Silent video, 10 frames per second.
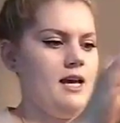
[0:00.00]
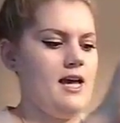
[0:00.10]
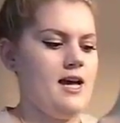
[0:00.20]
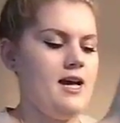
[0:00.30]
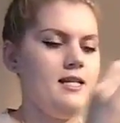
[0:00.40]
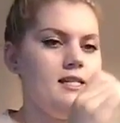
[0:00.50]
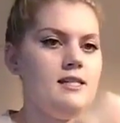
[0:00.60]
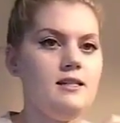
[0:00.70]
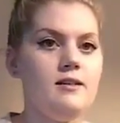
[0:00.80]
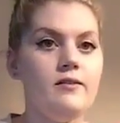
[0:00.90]
And
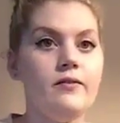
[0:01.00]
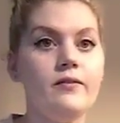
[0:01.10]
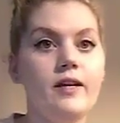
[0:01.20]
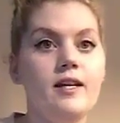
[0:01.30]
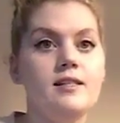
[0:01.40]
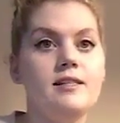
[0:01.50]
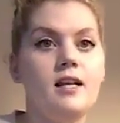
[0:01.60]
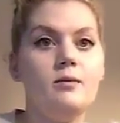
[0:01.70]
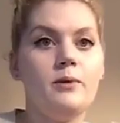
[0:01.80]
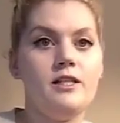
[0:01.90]
in a
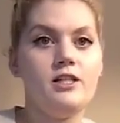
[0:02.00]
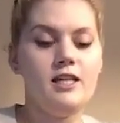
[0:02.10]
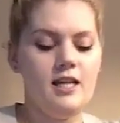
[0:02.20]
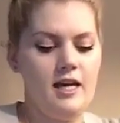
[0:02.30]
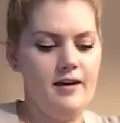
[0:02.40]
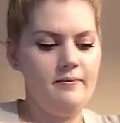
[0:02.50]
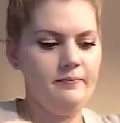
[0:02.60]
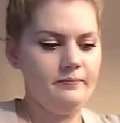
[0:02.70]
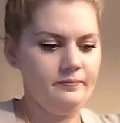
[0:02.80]
celebration kit,